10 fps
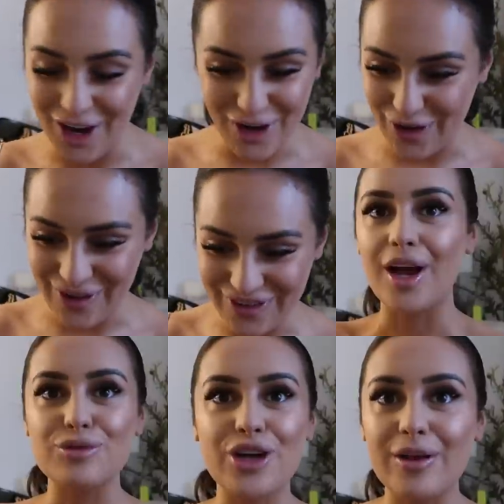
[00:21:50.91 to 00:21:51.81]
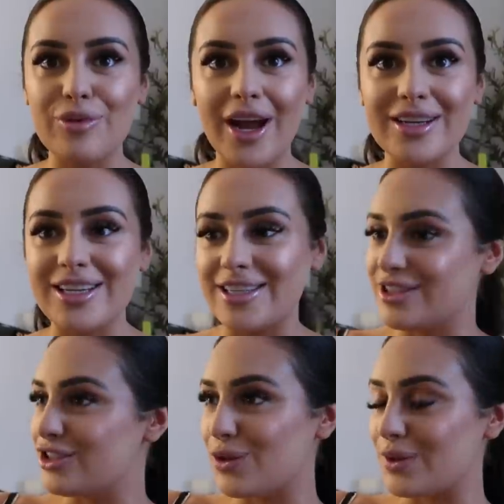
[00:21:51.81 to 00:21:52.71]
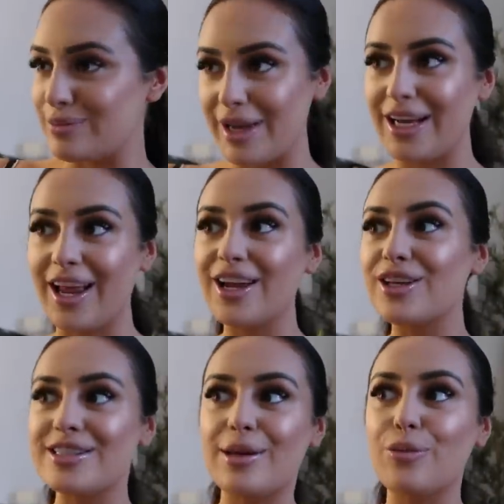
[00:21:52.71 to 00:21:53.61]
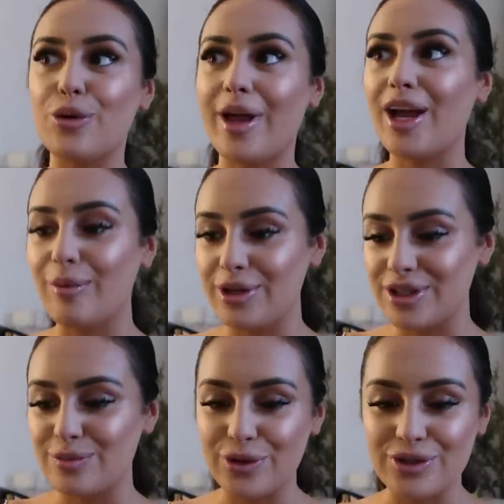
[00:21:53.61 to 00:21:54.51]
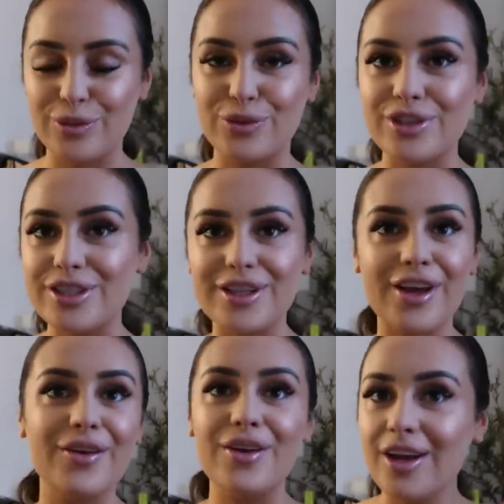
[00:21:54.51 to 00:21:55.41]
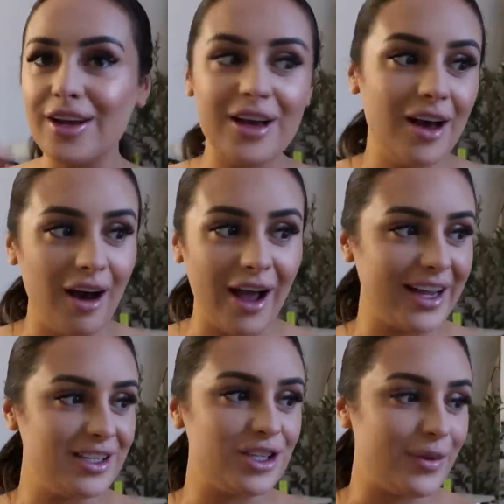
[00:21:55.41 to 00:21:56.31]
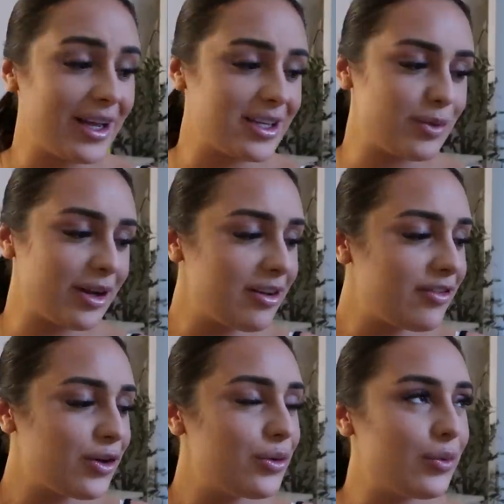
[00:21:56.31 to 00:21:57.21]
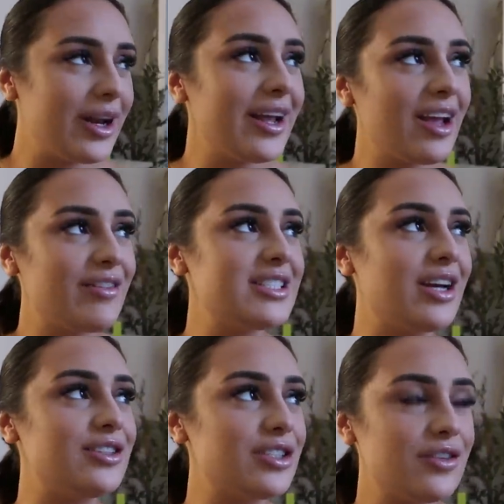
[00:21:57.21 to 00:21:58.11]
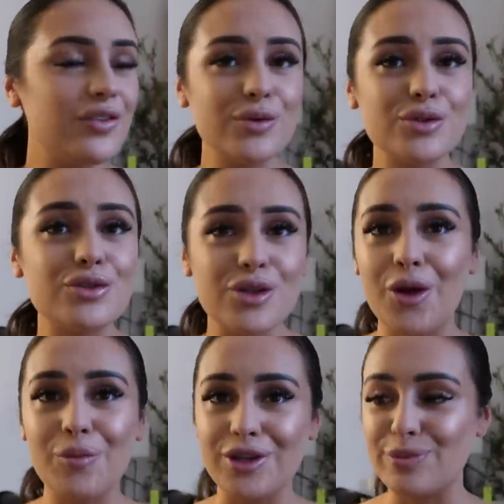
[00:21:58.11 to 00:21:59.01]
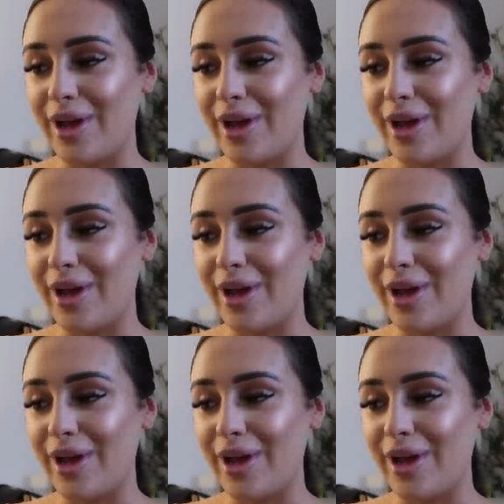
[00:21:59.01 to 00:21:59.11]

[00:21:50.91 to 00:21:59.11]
a lot of i'm trying to practice and do as many like simple makeup bits as possible just so i can do it because when i feel when i get ready i just feel so so much